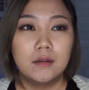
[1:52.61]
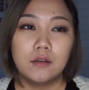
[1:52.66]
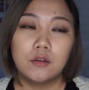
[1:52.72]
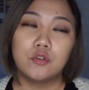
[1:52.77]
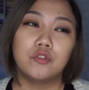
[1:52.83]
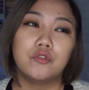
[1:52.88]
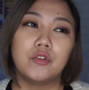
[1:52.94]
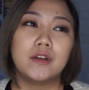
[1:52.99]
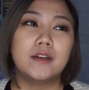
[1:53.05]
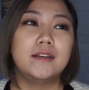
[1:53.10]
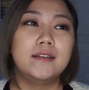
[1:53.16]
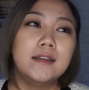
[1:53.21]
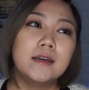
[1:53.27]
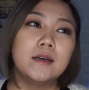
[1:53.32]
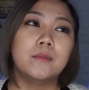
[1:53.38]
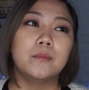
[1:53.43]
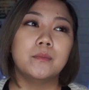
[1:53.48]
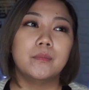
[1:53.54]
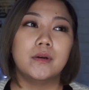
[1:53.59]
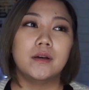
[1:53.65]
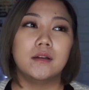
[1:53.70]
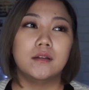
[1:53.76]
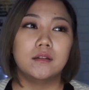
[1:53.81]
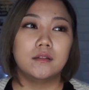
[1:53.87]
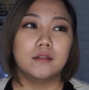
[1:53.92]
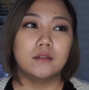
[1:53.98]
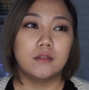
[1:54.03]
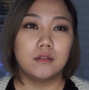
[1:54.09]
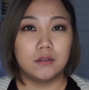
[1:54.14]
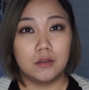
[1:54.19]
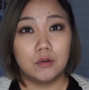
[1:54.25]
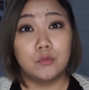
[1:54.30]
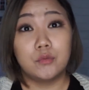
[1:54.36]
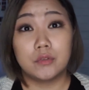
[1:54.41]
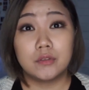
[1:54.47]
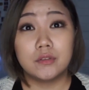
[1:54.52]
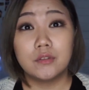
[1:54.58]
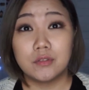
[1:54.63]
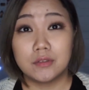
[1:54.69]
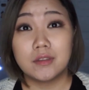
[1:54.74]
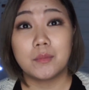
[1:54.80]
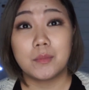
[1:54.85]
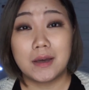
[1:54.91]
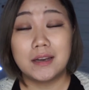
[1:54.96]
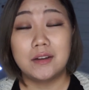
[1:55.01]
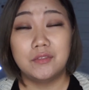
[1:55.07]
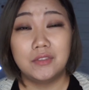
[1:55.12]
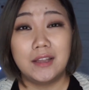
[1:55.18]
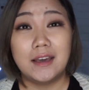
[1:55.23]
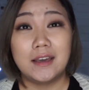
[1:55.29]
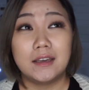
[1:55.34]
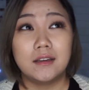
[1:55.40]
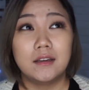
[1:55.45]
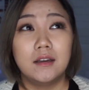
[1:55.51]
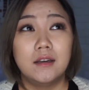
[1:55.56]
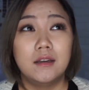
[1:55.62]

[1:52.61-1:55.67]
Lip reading: It was very dim, but there was still some kind of light.